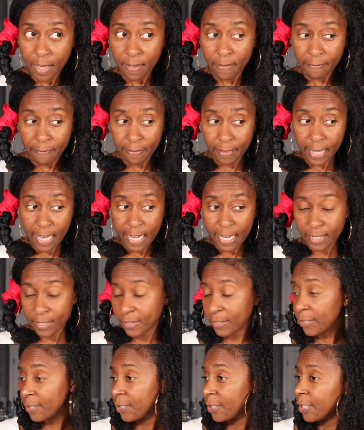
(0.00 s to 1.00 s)

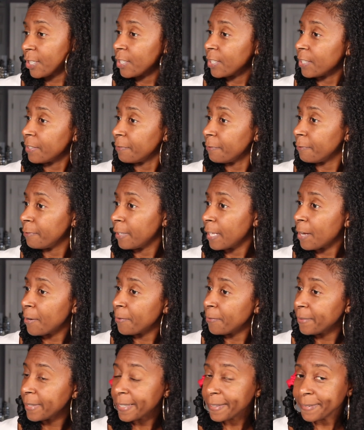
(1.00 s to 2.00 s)
Flakes are just
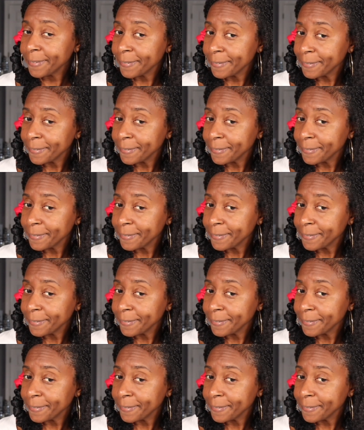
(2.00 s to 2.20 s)
floating